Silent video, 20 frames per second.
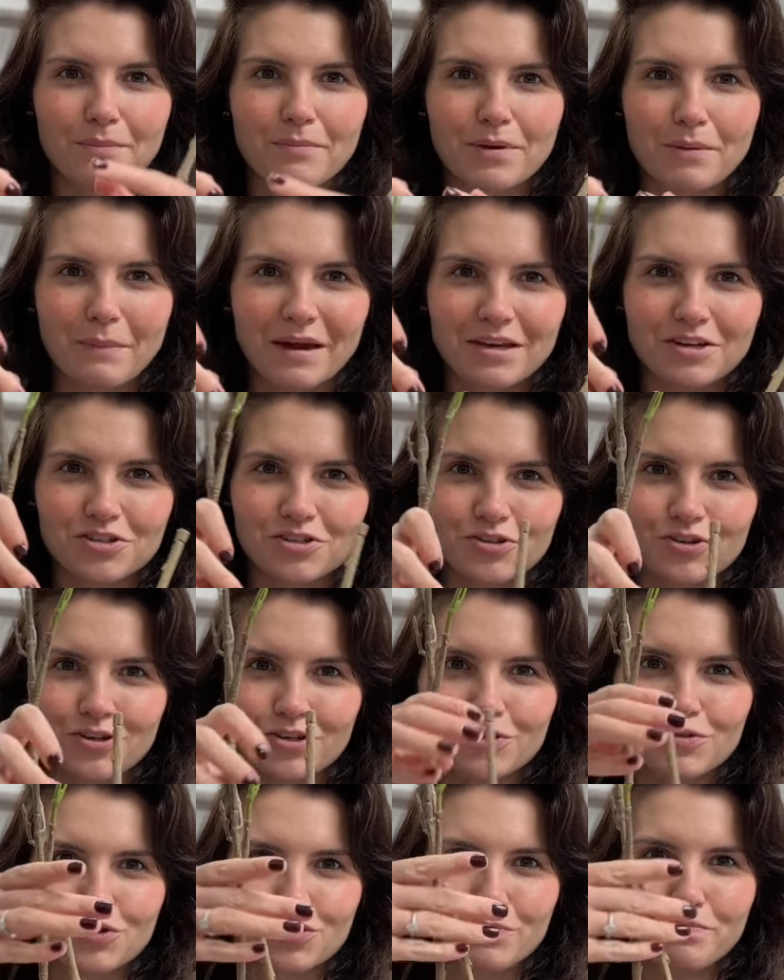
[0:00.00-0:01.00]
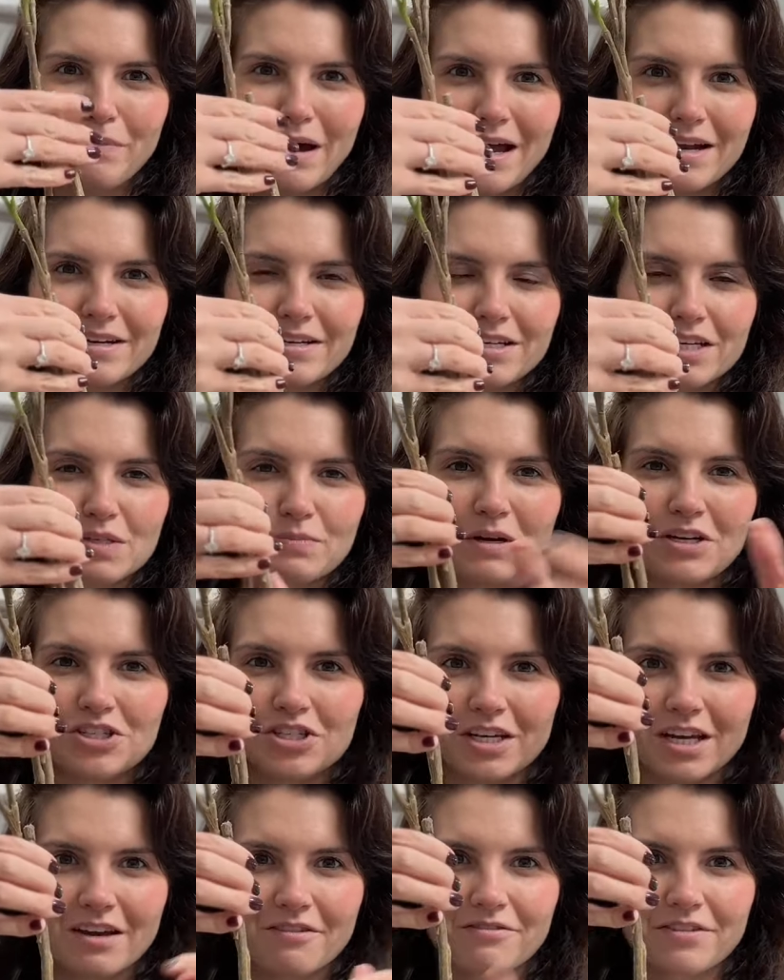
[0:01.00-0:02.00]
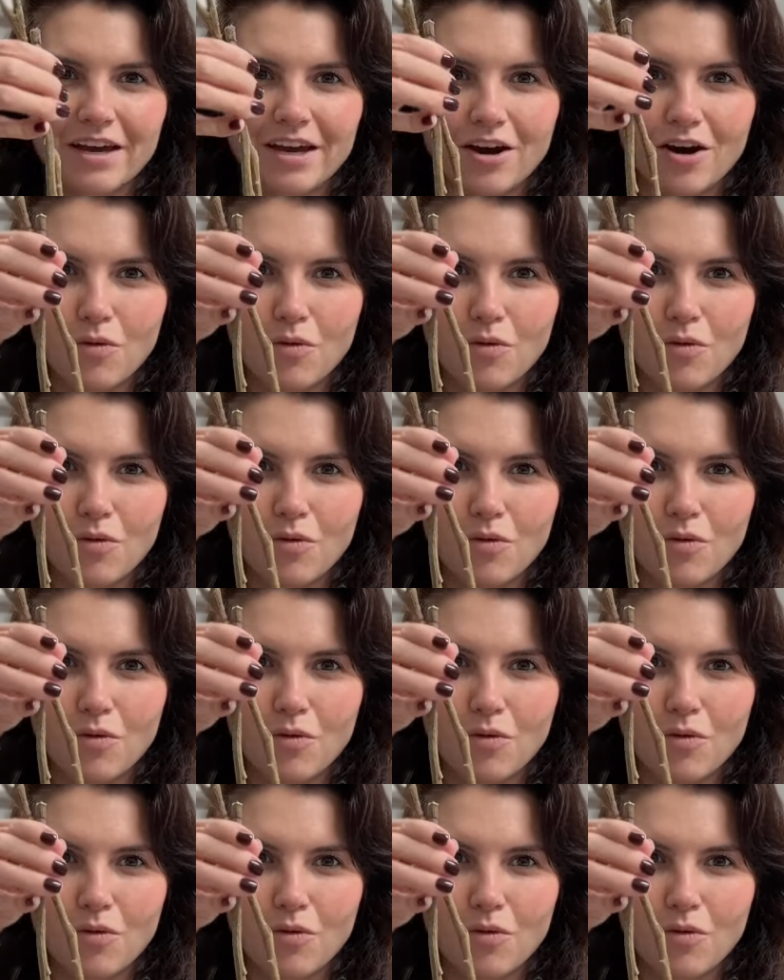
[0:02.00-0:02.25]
but make sure you just bend, especially if they are